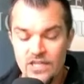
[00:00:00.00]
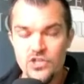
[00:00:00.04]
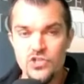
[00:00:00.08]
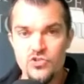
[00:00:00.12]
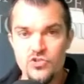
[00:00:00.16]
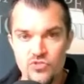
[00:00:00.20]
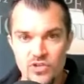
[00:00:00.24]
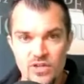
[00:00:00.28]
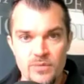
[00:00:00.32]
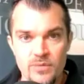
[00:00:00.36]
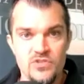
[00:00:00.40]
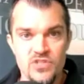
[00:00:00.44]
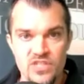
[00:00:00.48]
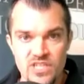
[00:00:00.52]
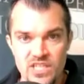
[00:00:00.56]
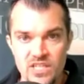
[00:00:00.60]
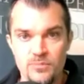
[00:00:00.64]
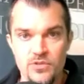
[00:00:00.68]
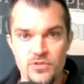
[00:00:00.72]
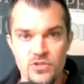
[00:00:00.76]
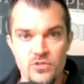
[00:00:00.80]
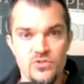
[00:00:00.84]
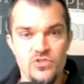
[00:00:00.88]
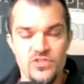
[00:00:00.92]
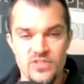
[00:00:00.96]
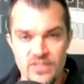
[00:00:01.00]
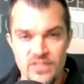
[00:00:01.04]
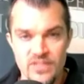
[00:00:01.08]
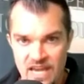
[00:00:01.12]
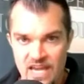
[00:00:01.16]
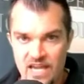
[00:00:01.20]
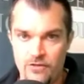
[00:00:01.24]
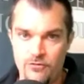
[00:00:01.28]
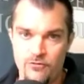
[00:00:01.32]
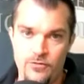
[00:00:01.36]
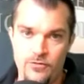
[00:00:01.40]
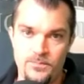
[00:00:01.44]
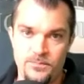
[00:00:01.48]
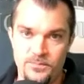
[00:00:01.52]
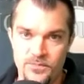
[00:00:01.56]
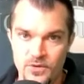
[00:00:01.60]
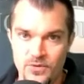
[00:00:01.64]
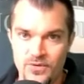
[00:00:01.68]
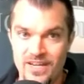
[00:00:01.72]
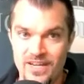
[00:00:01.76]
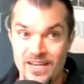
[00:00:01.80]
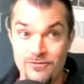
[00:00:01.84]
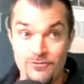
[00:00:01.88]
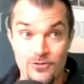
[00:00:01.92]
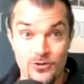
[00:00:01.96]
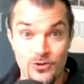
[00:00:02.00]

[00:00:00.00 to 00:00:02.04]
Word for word: Scripts keep you safe. Okay.